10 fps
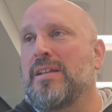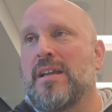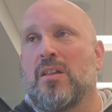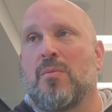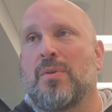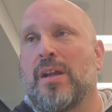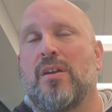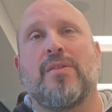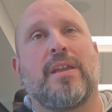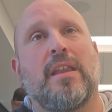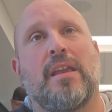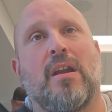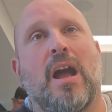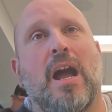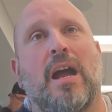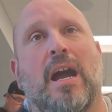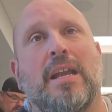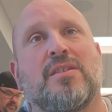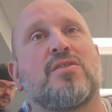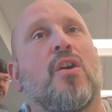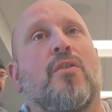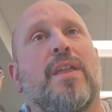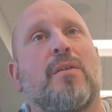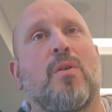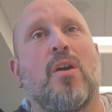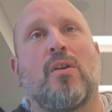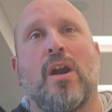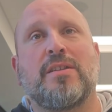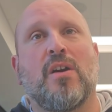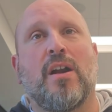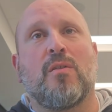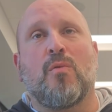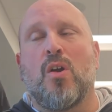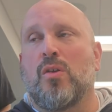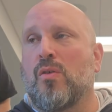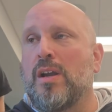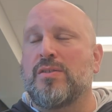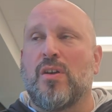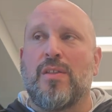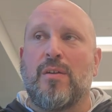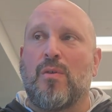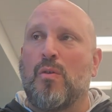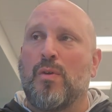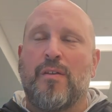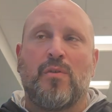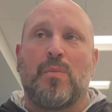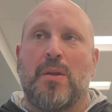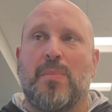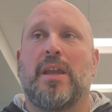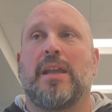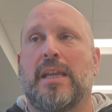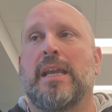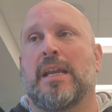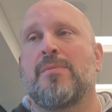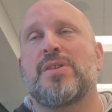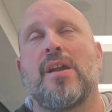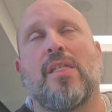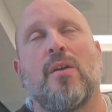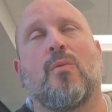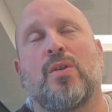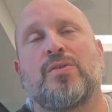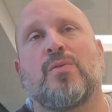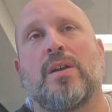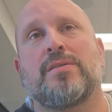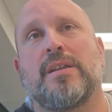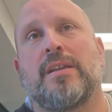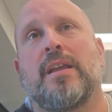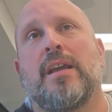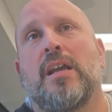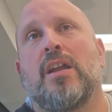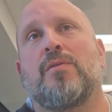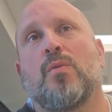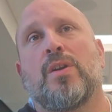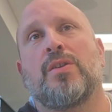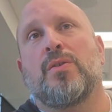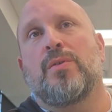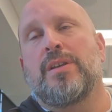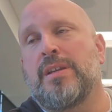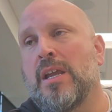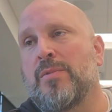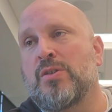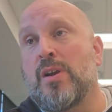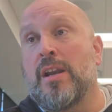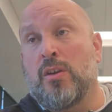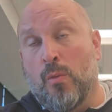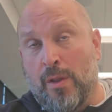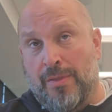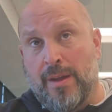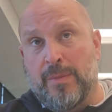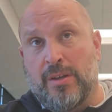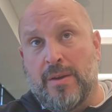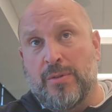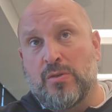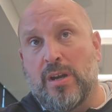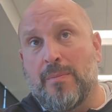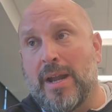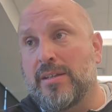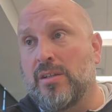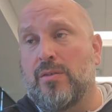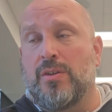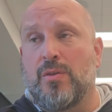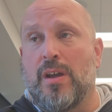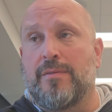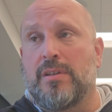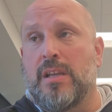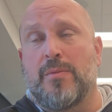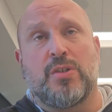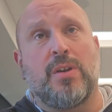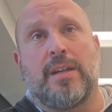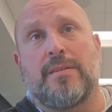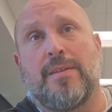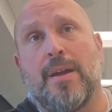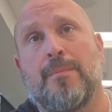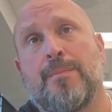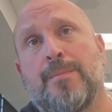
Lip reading: I tell a player that, you know, I installed that wrong, or I taught it wrong, or I saw that wrong. Whatever it may be, it comes down to that word trust. And if you want to do it and demonstrate it, and you want them to demonstrate it back to you, then you have to demonstrate it to them.